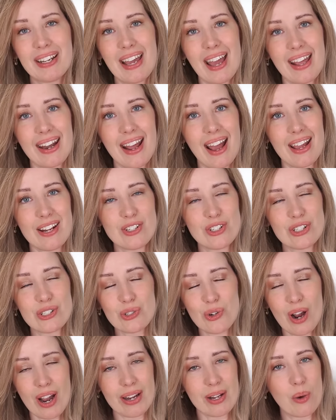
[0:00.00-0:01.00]
again, I
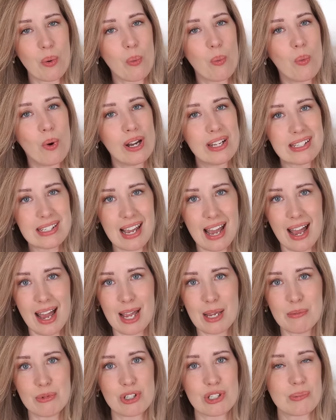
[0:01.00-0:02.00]
just tried it one
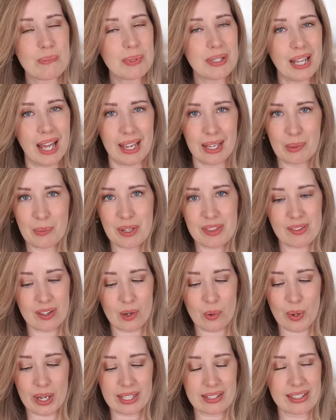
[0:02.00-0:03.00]
time, just playing with it
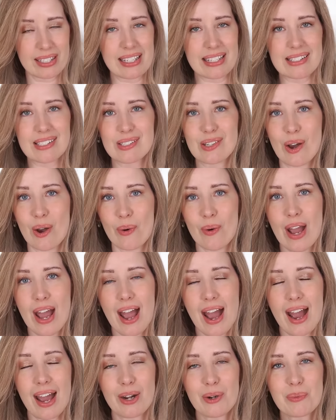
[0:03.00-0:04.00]
quickly, so
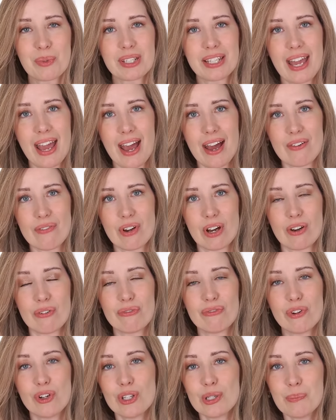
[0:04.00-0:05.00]
I don't really have a
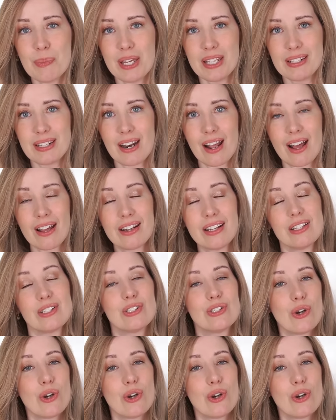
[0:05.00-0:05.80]
full opinion on it.